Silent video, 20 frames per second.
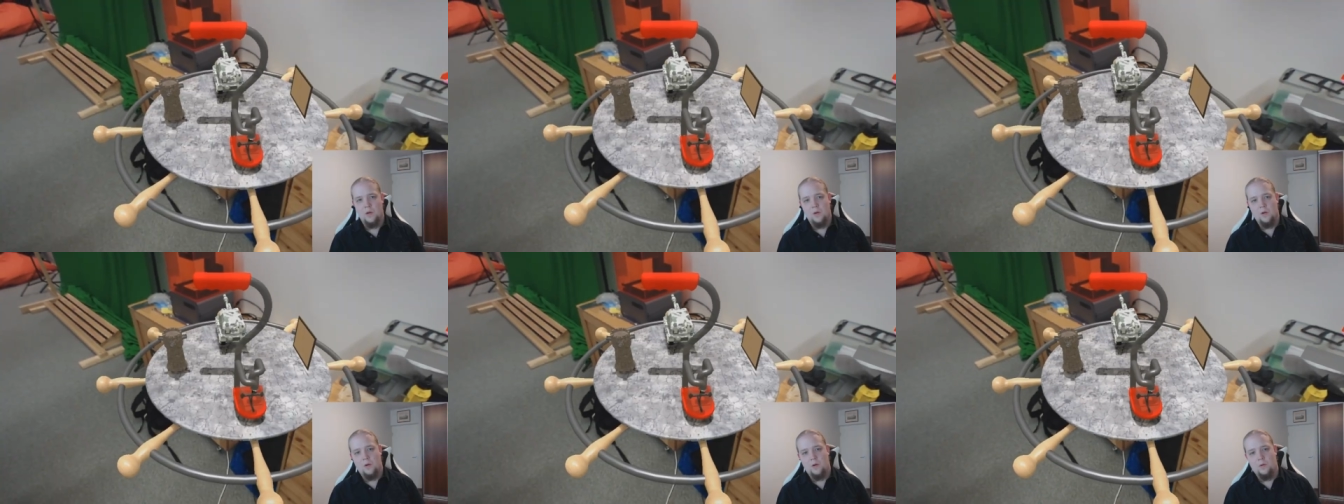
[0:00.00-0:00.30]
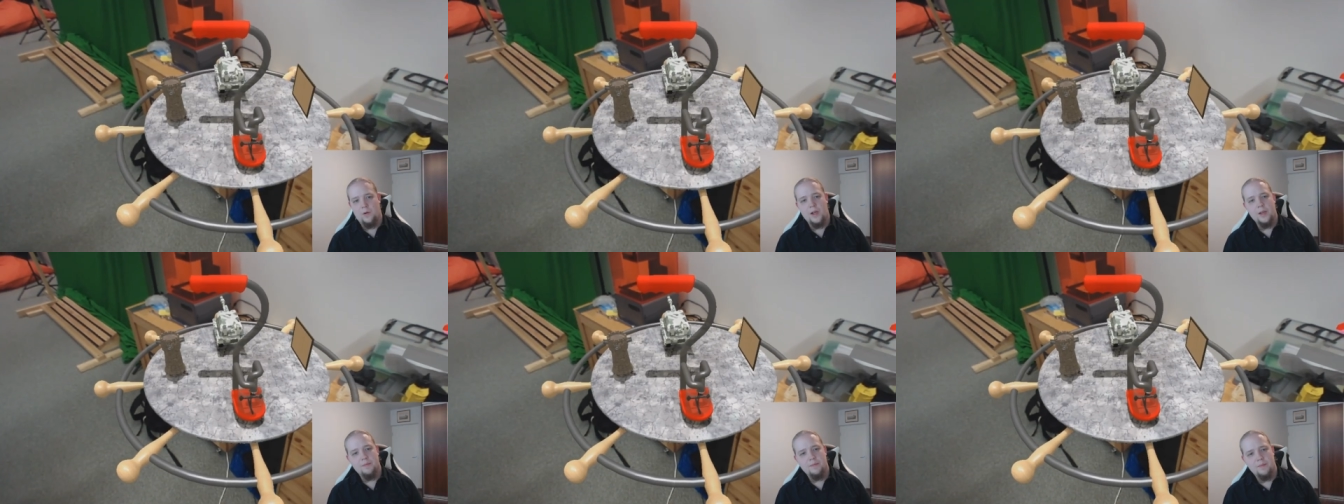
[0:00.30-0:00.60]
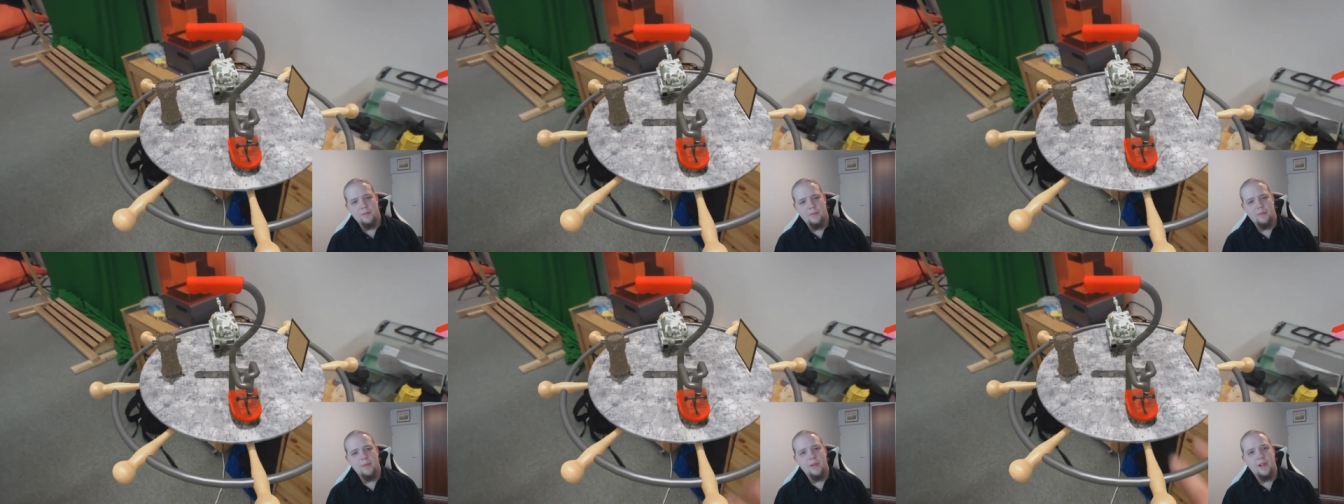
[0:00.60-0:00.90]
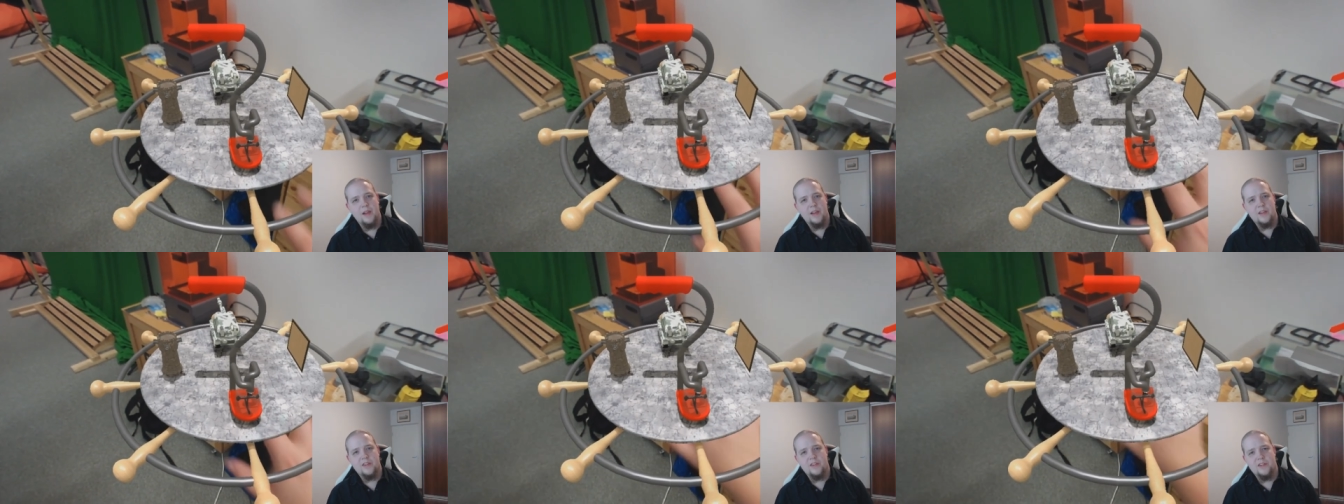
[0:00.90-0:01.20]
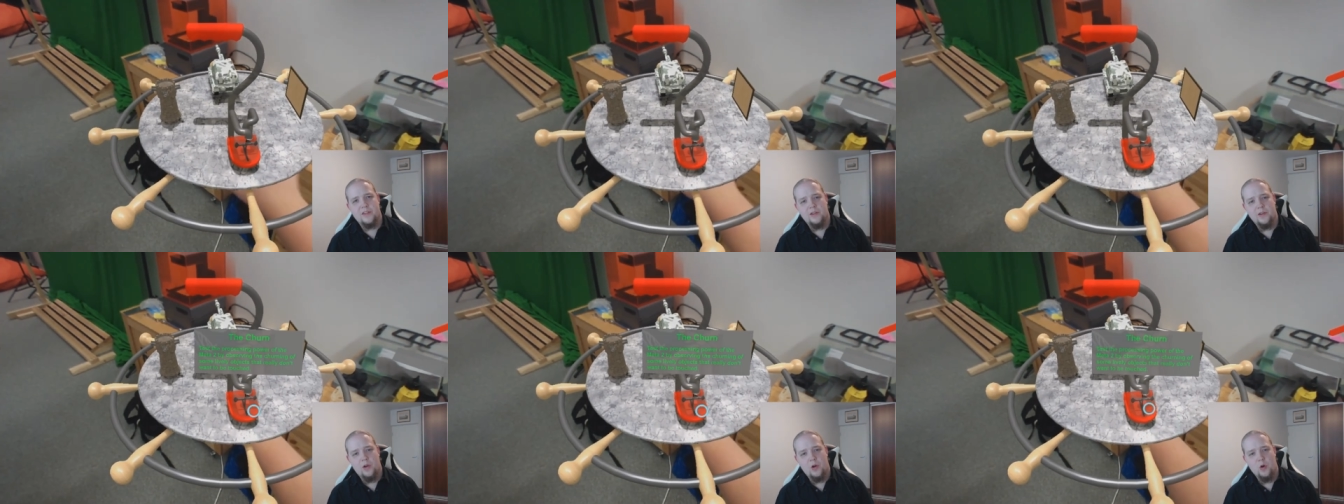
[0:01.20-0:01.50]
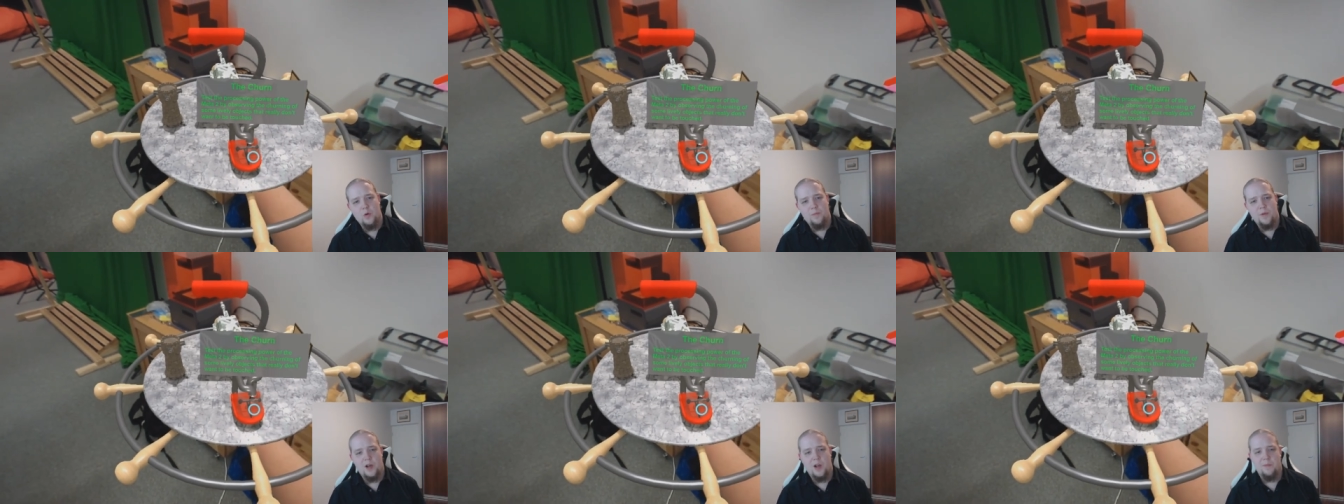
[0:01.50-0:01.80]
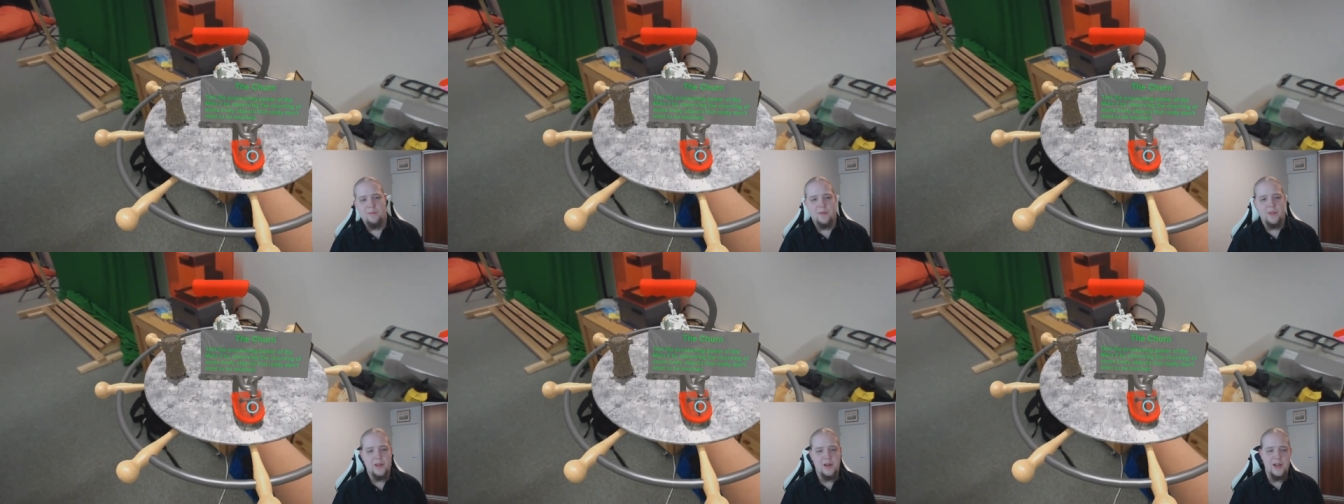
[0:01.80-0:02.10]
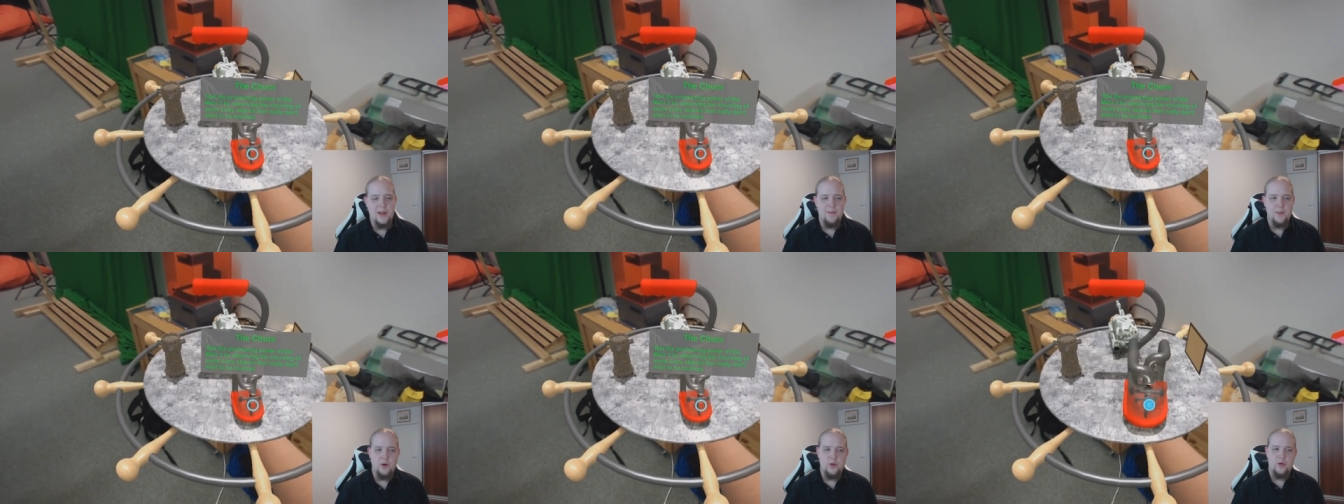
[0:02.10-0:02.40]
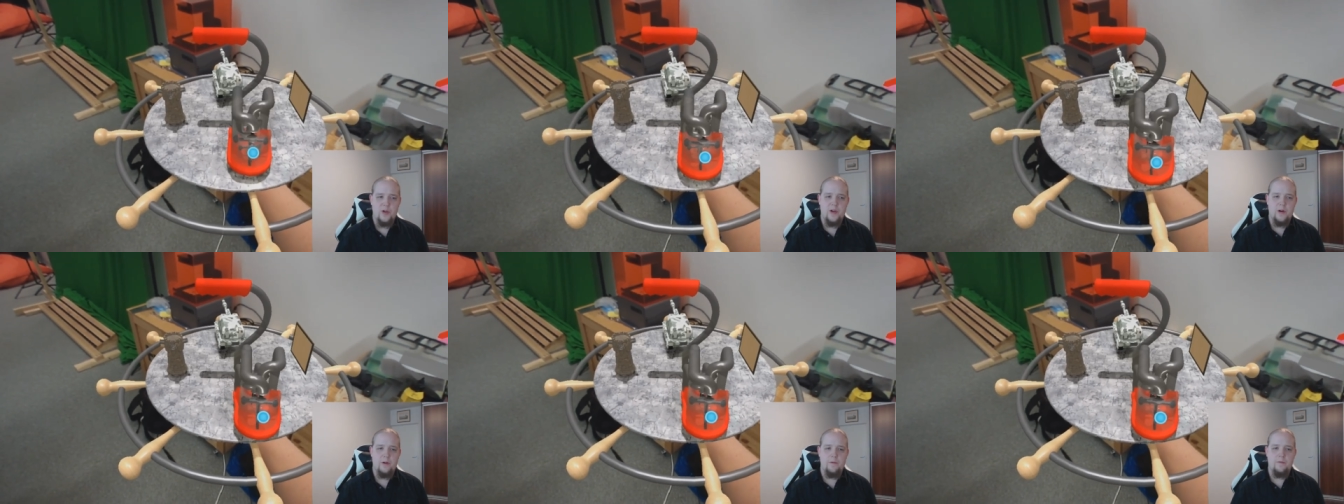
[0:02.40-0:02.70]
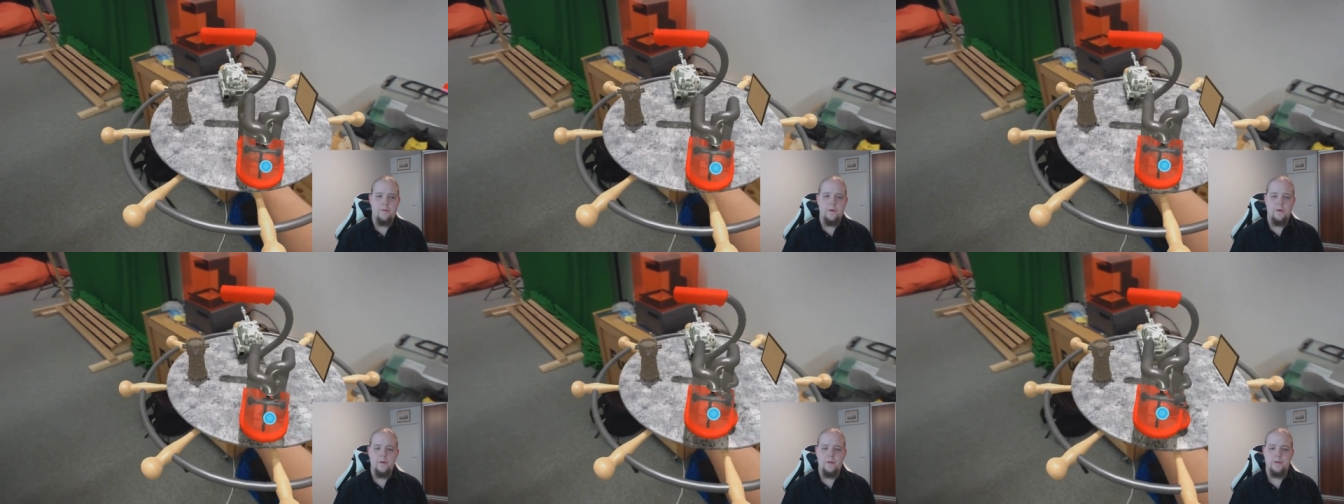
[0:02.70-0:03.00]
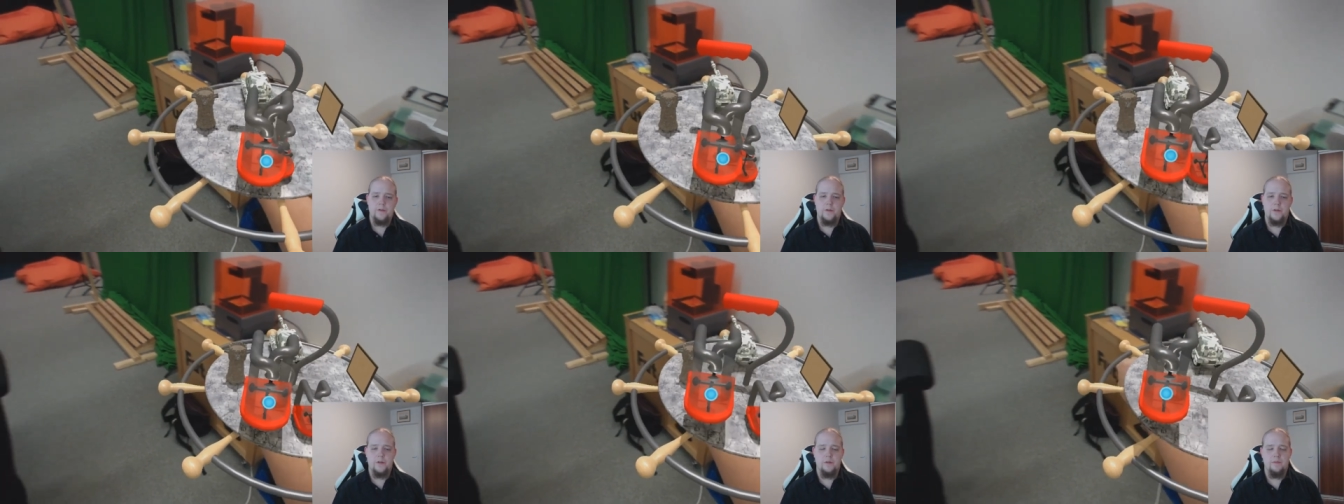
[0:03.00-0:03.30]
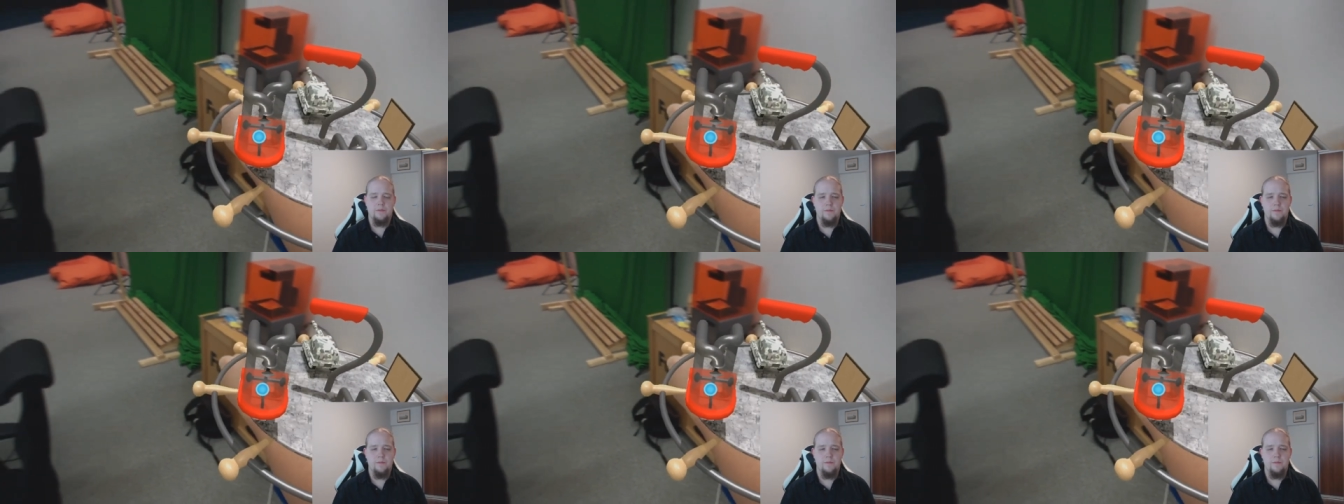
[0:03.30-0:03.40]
Alright, let's open up the demo here first.